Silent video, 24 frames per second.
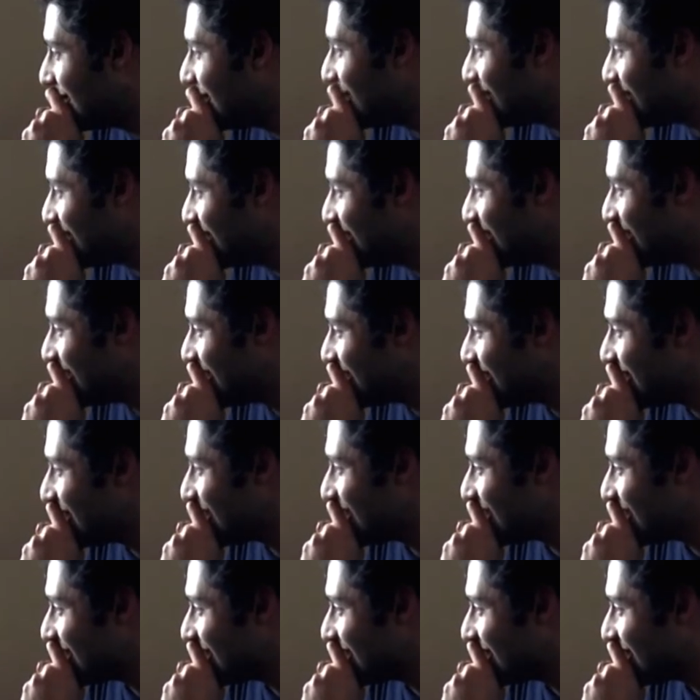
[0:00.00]

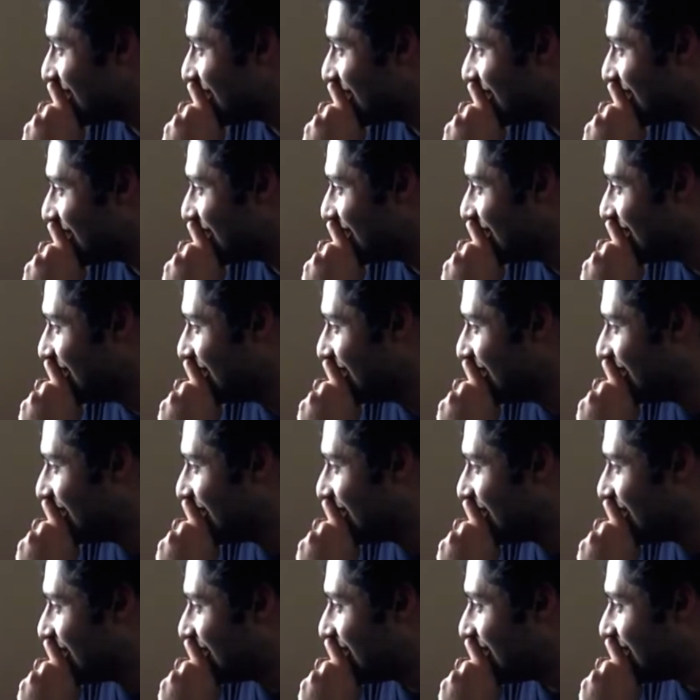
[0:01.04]

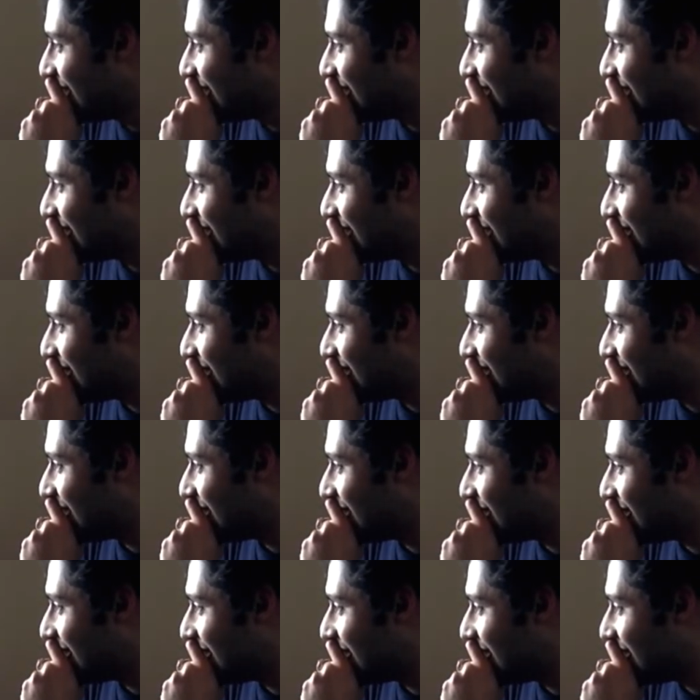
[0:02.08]

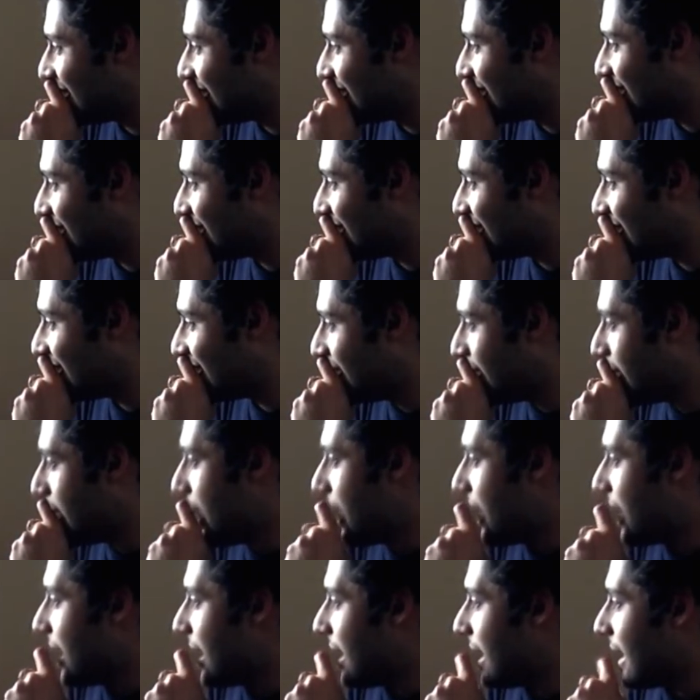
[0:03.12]

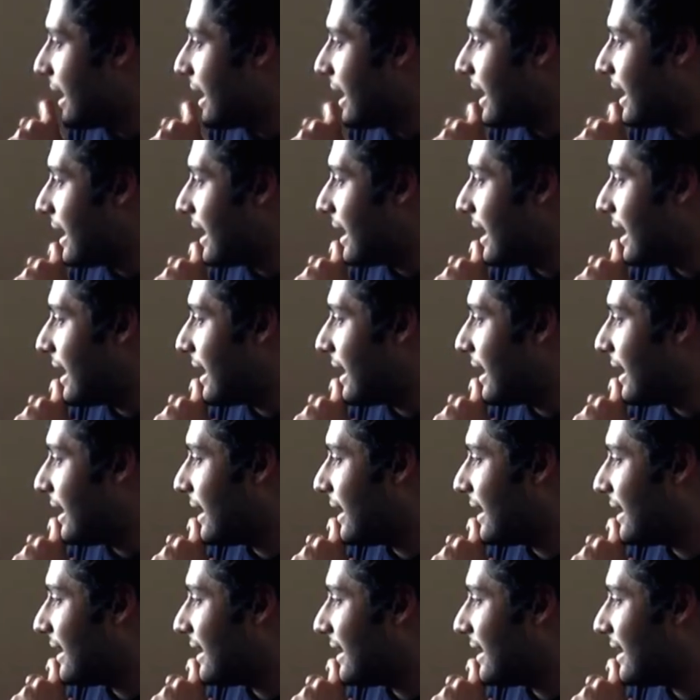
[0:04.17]
No one is speaking in this clip.